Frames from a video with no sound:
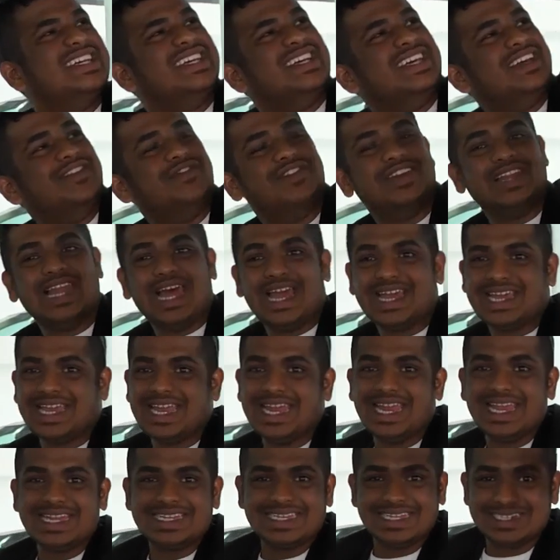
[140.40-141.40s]
if you like
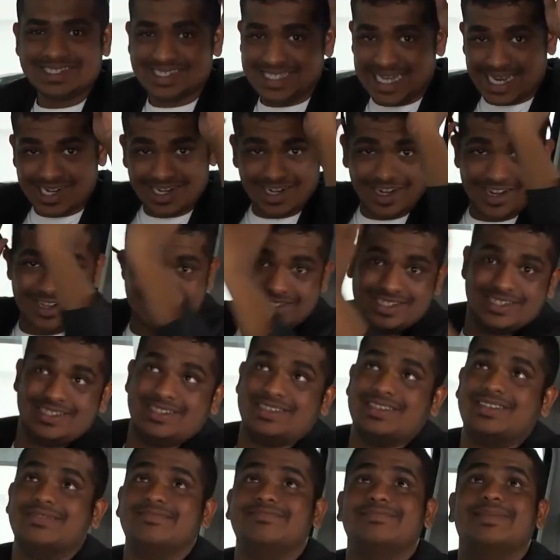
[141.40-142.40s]
collecting
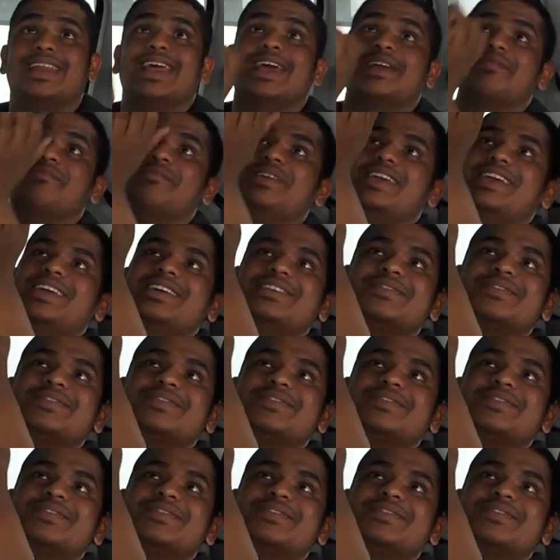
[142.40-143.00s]
sunglasses like me.